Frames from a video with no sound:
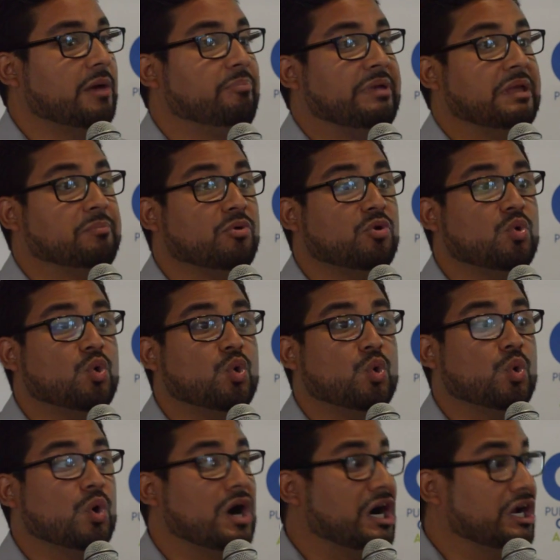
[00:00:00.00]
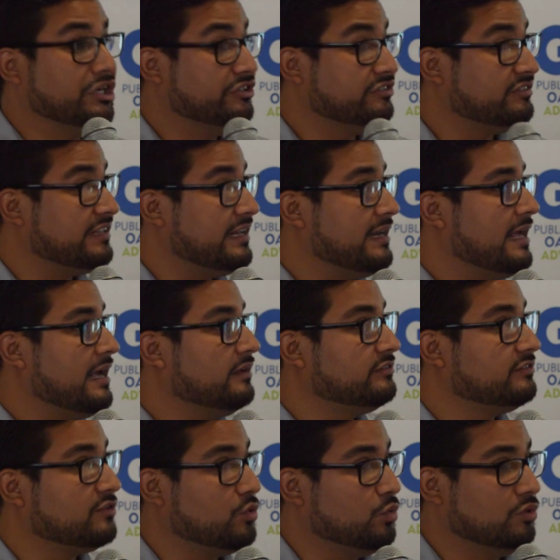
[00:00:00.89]
people who understand how
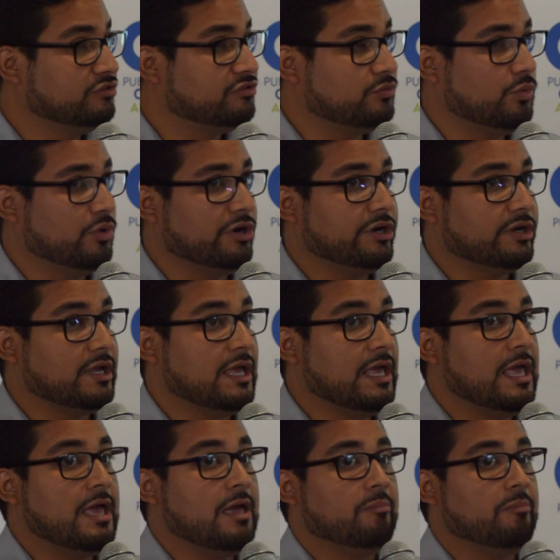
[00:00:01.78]
schools work,